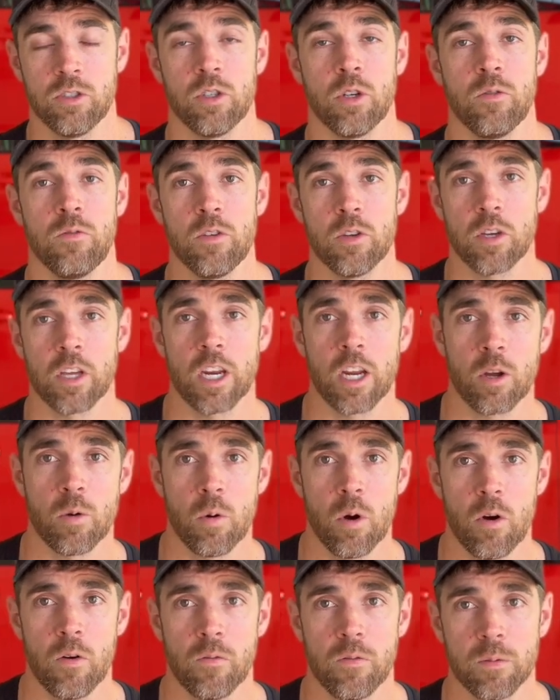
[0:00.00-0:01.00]
So if you get a
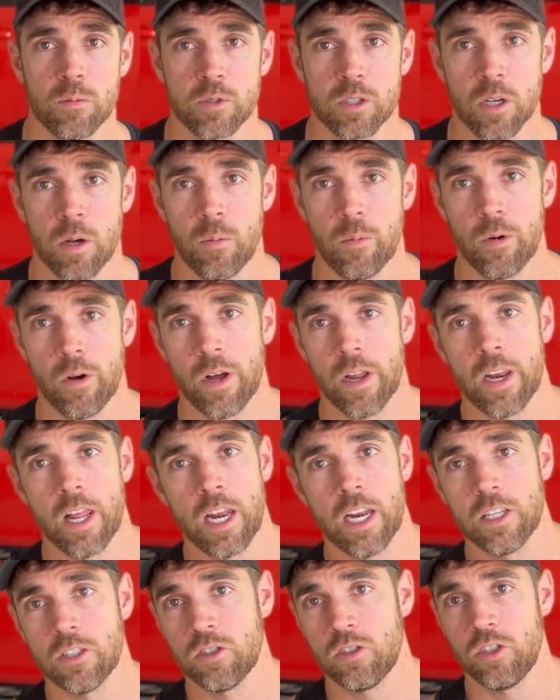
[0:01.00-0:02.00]
quote from someone
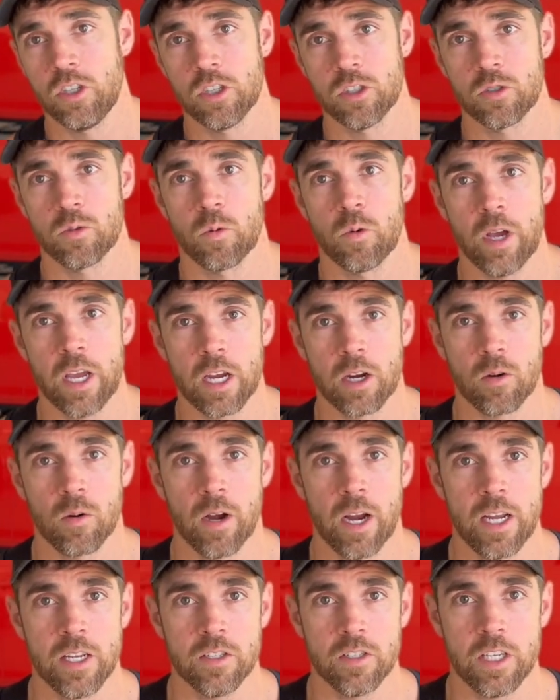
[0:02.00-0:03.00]
and it's just way
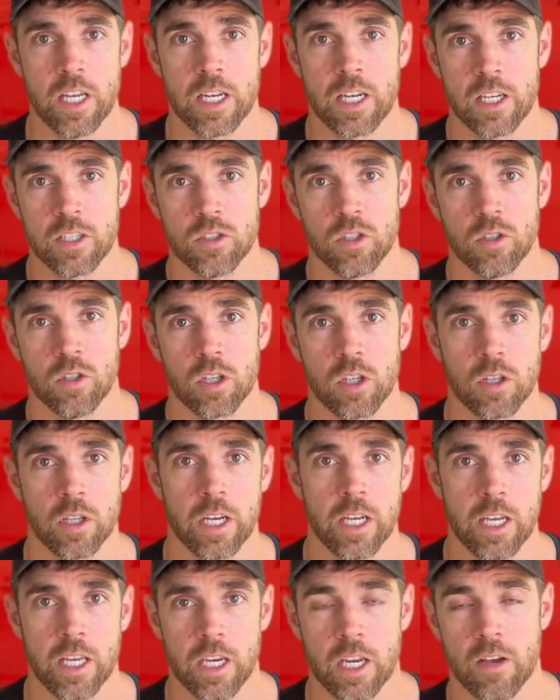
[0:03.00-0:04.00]
crazy, it doesn't look
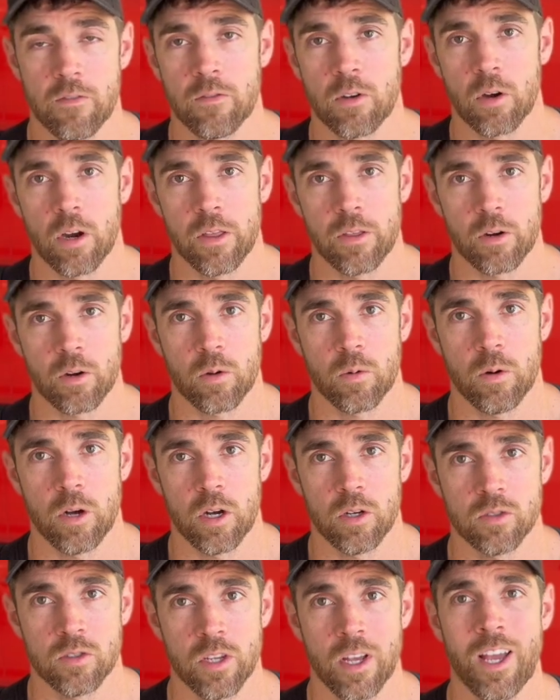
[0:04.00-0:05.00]
like any of your other
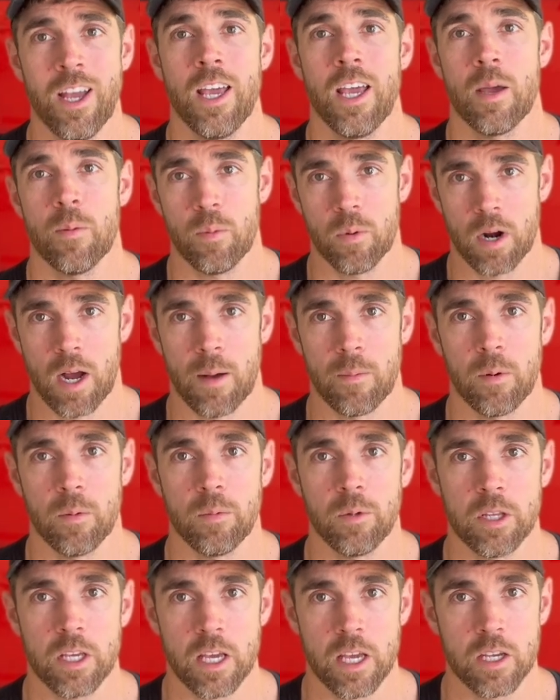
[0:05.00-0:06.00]
quotes, it
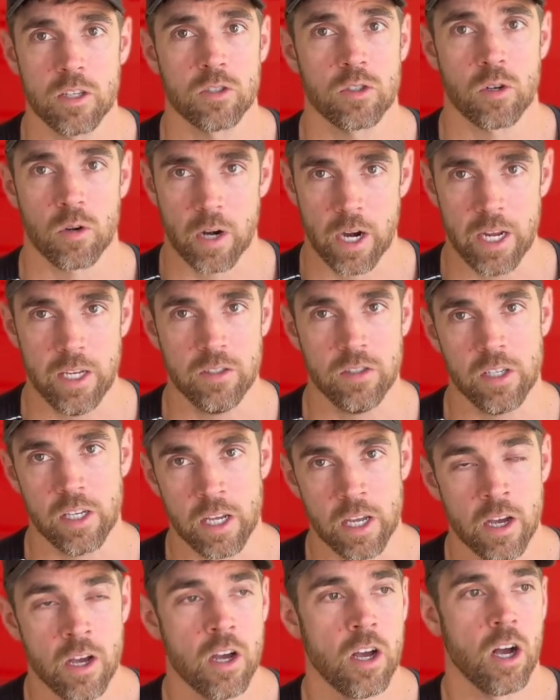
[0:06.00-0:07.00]
probably is crazy.